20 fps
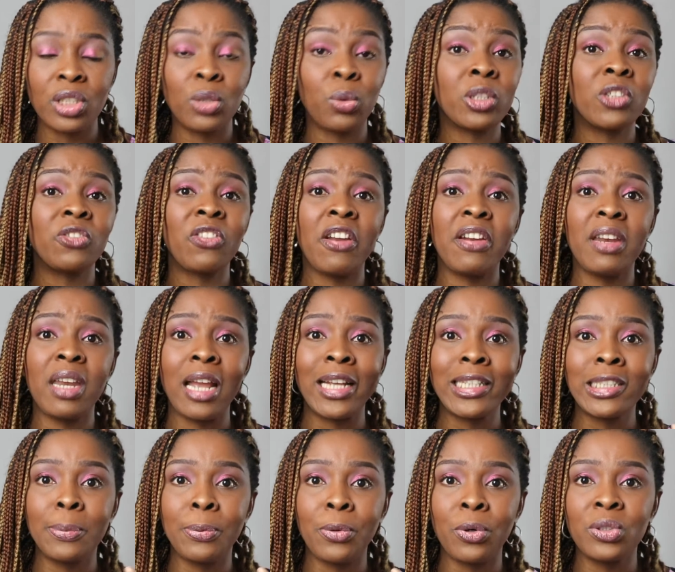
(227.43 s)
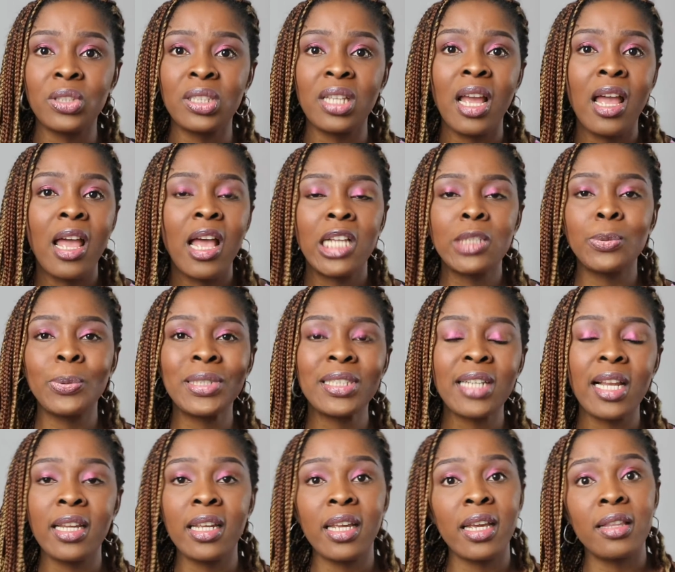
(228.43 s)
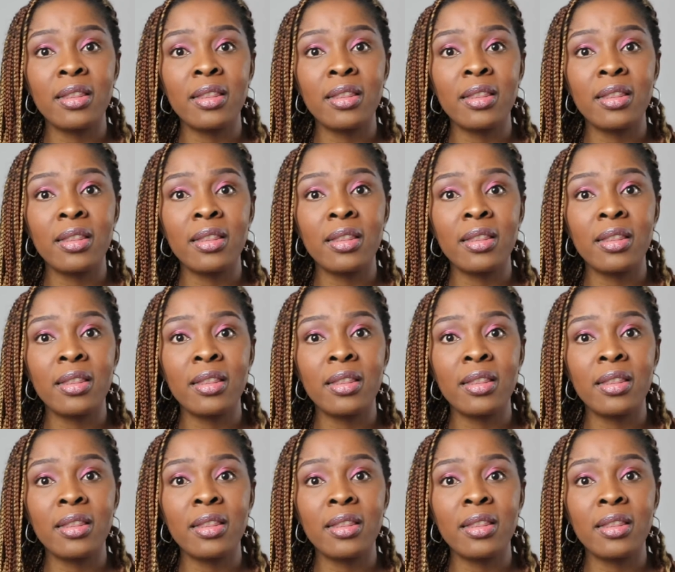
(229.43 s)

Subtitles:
She was very exposed, especially